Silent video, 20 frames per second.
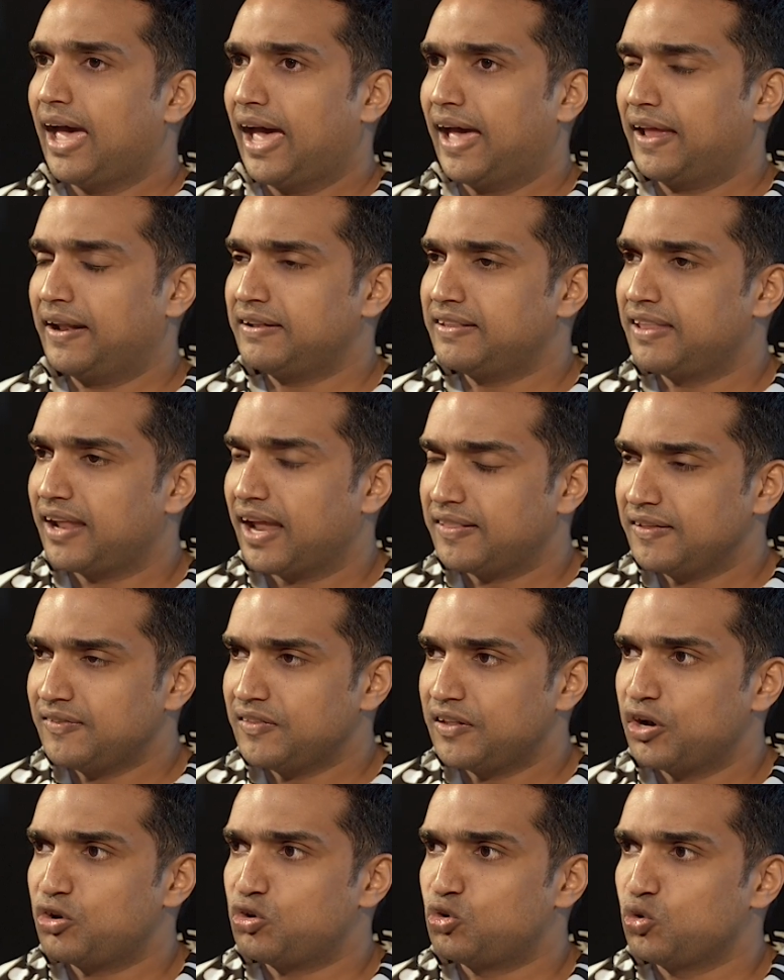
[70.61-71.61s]
And I think
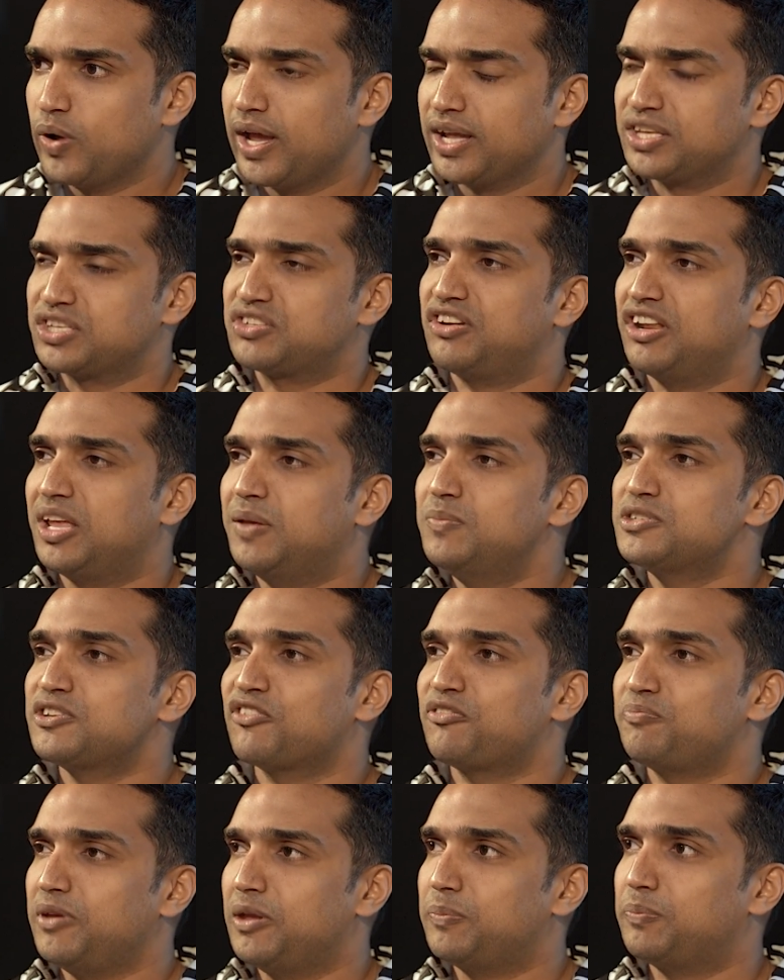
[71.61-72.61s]
there are two extremes
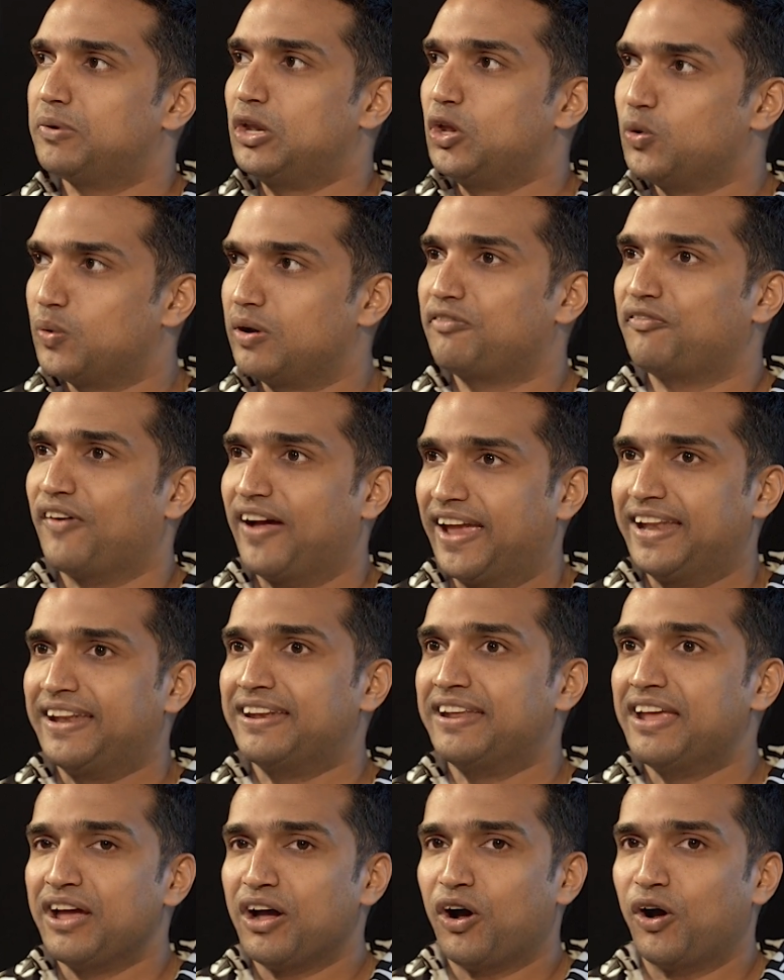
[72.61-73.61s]
of people you will
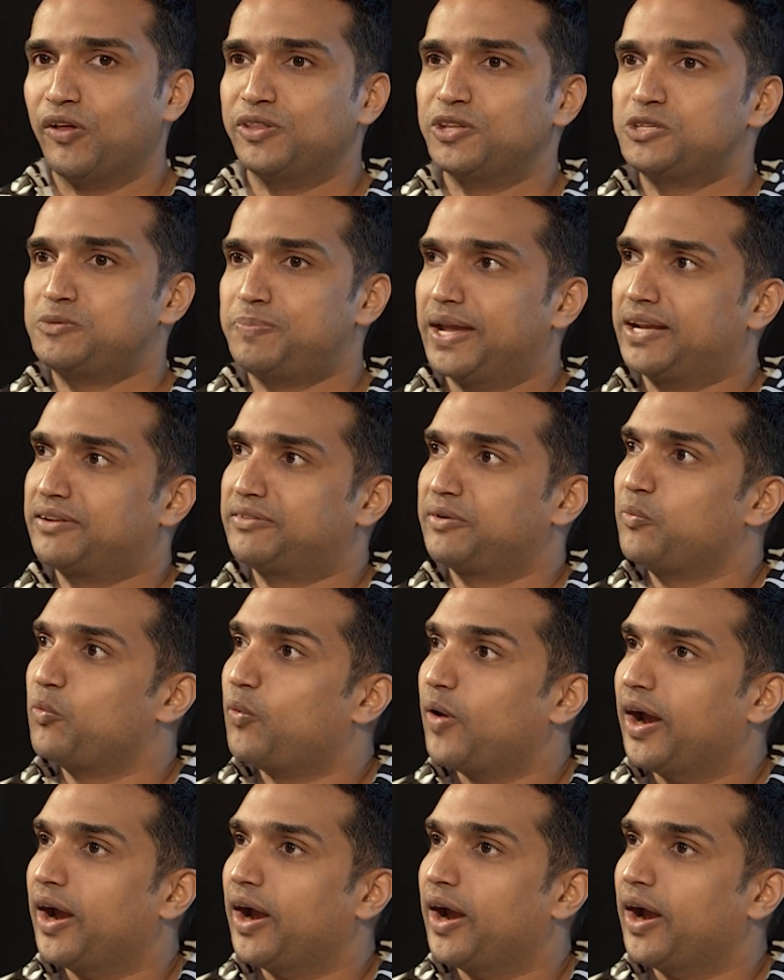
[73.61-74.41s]
find on the spectrum.